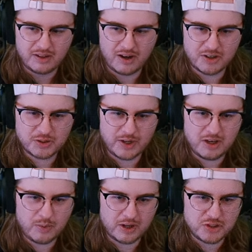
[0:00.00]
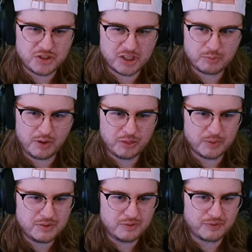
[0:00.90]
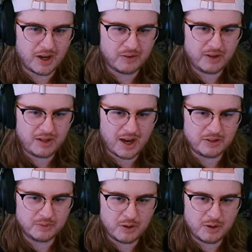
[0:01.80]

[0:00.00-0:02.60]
Also, I know we're at 6.32 fire rate. I don't